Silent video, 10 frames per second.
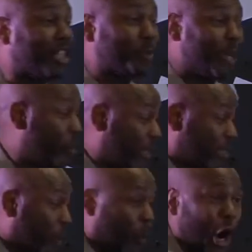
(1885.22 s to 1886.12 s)
and speak what
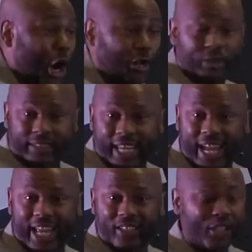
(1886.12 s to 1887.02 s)
the word
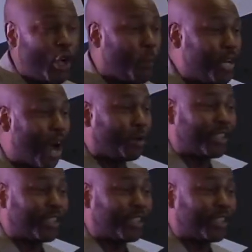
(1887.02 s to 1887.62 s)
says. We don't